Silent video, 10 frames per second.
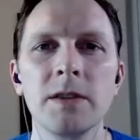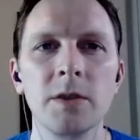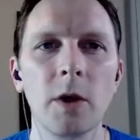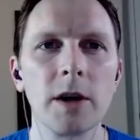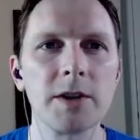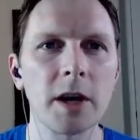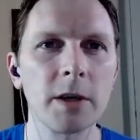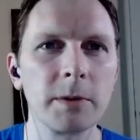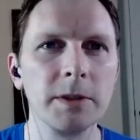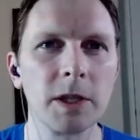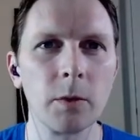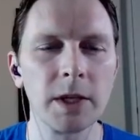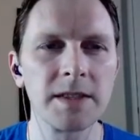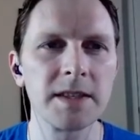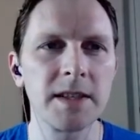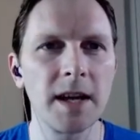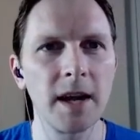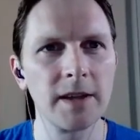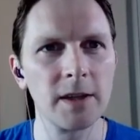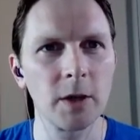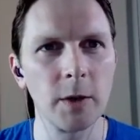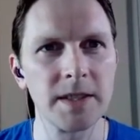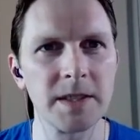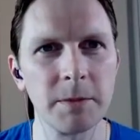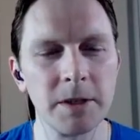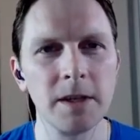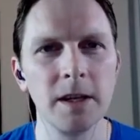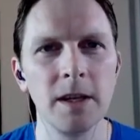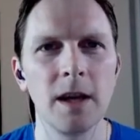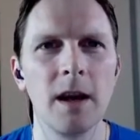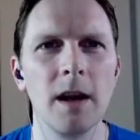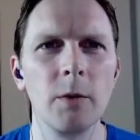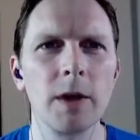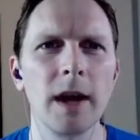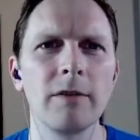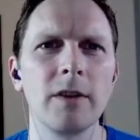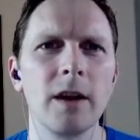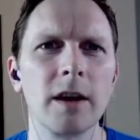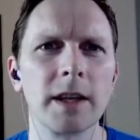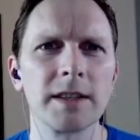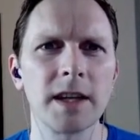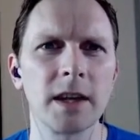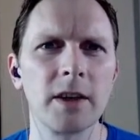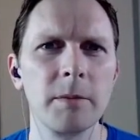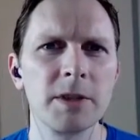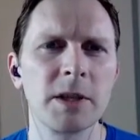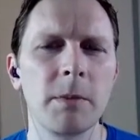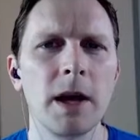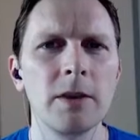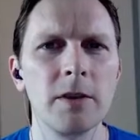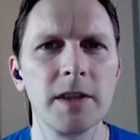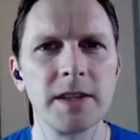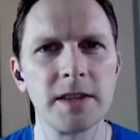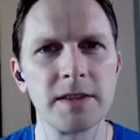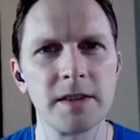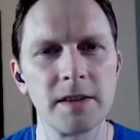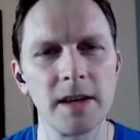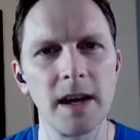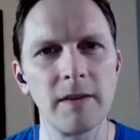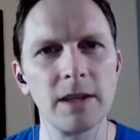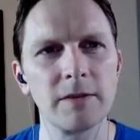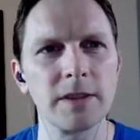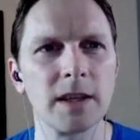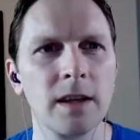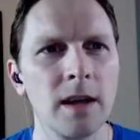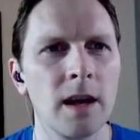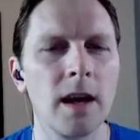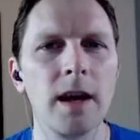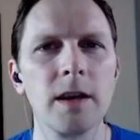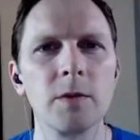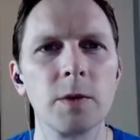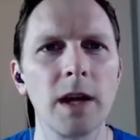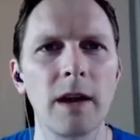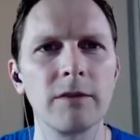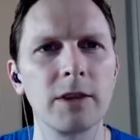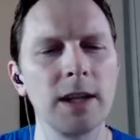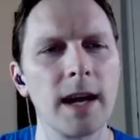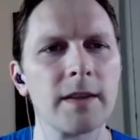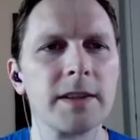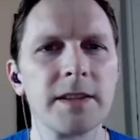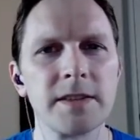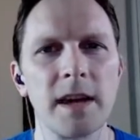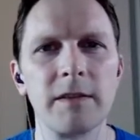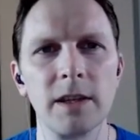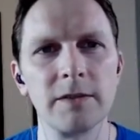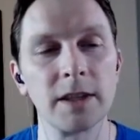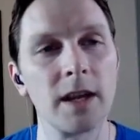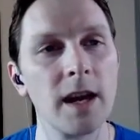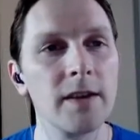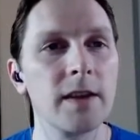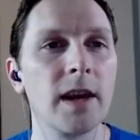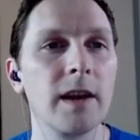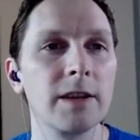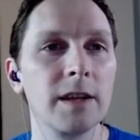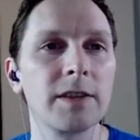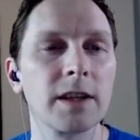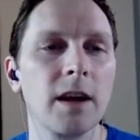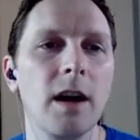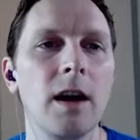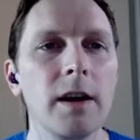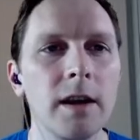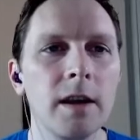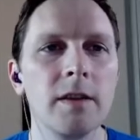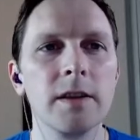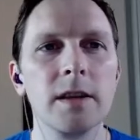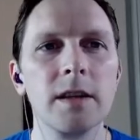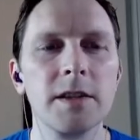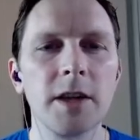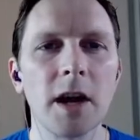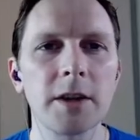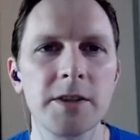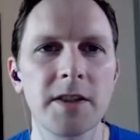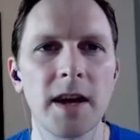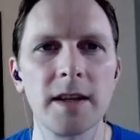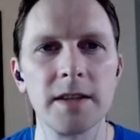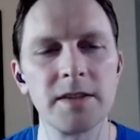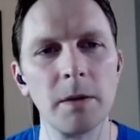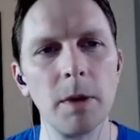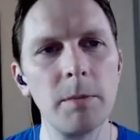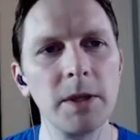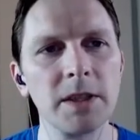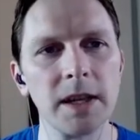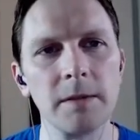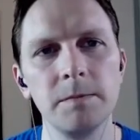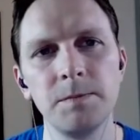to our Docker building, we can see how they look quite similar. We have our container image compiler that does the heavy lifting, and we have Clang that does the heavy lifting. And the heavy lifting on the Docker side is done by BuildKit.